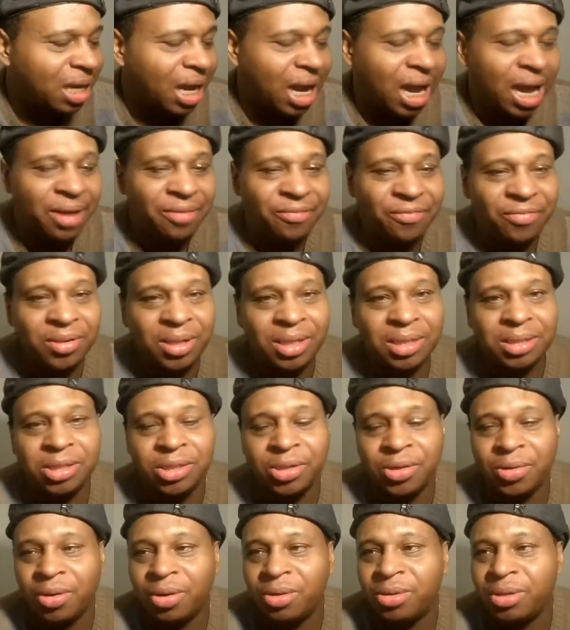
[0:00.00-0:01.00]
conflicts
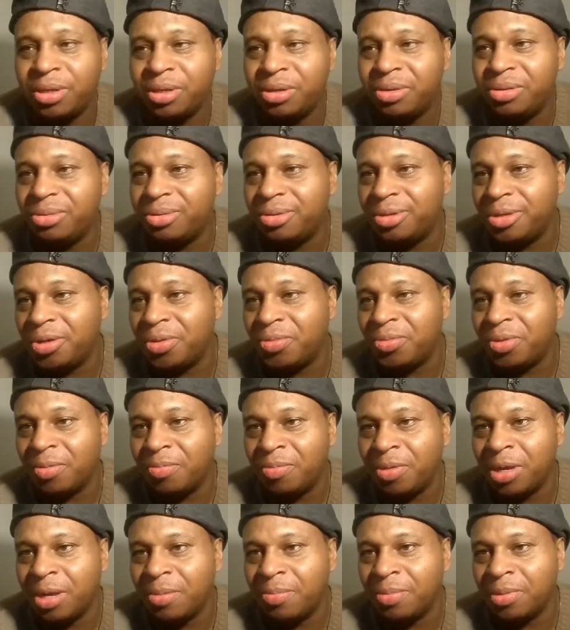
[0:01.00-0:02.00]
here on YouTube
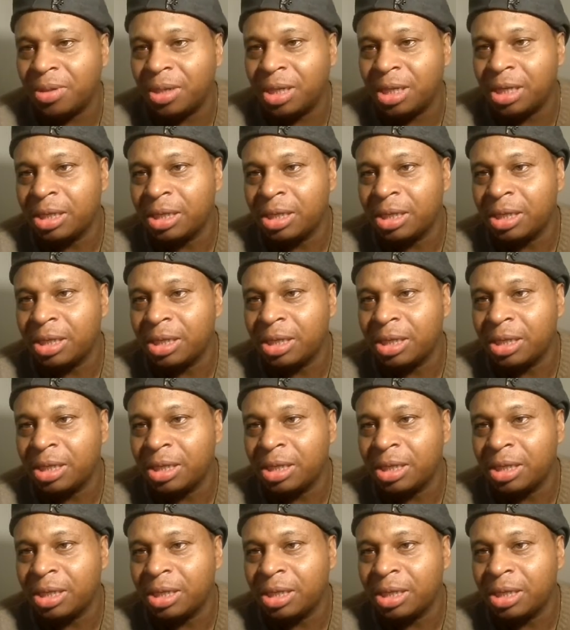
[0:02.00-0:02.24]
with people,